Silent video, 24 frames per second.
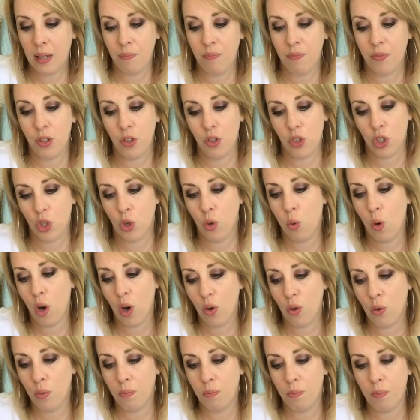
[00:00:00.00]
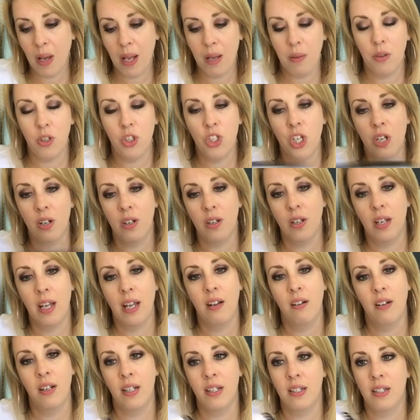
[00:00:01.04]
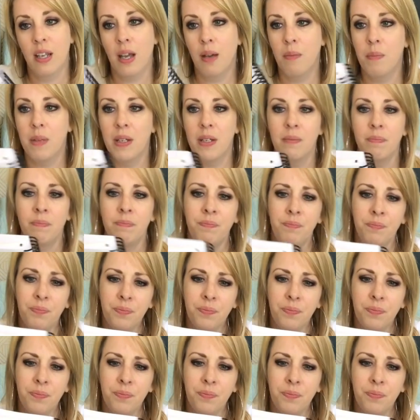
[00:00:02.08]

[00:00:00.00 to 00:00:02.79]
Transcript: There's a quote by Harriet Tubman.